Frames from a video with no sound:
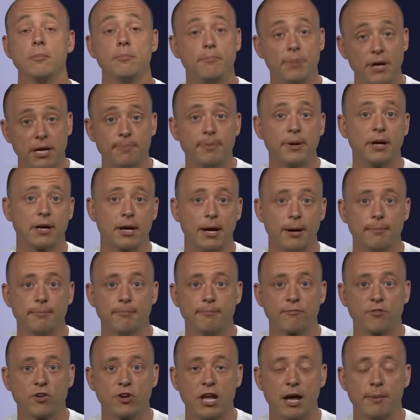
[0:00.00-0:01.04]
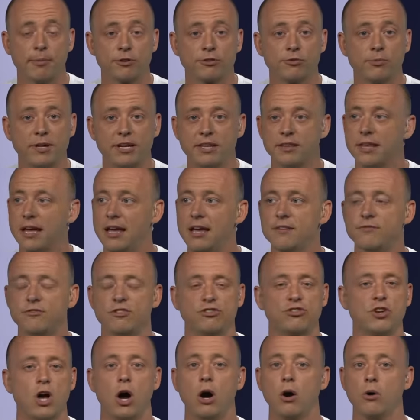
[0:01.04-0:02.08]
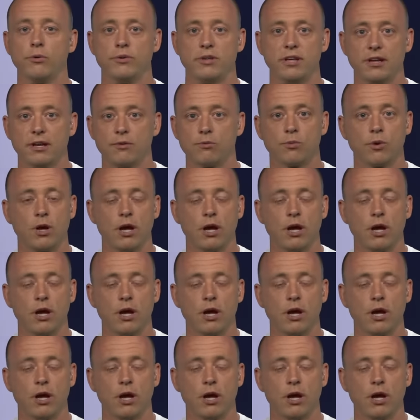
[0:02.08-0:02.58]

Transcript: big pickup for Dabo Swinney. They have just owned it.